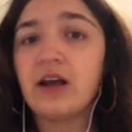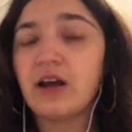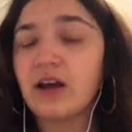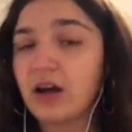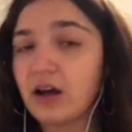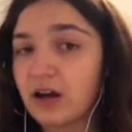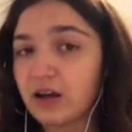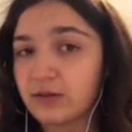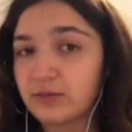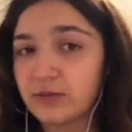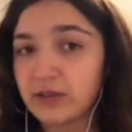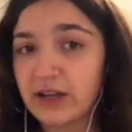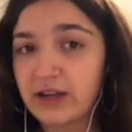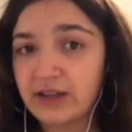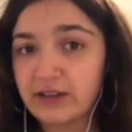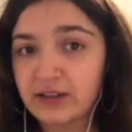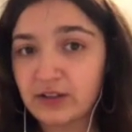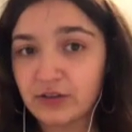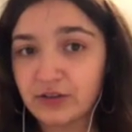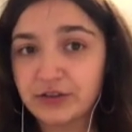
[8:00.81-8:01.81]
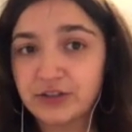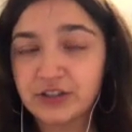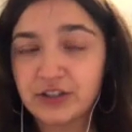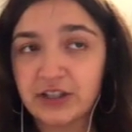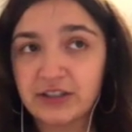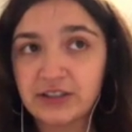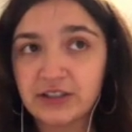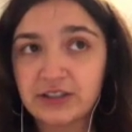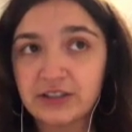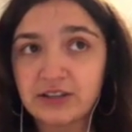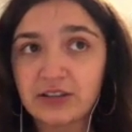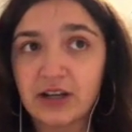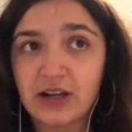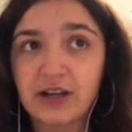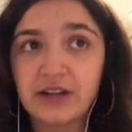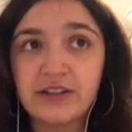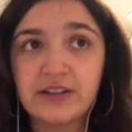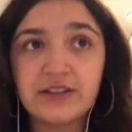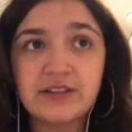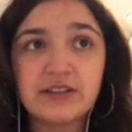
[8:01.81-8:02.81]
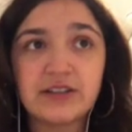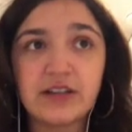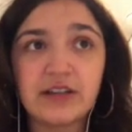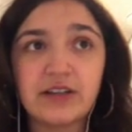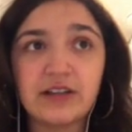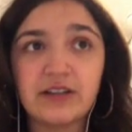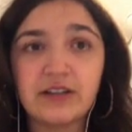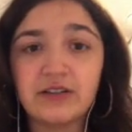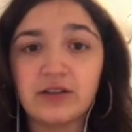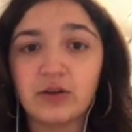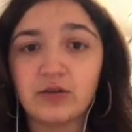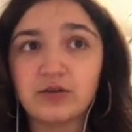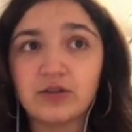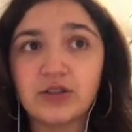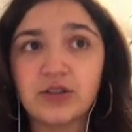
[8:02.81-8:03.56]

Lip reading: getting their agenda signed and sending notes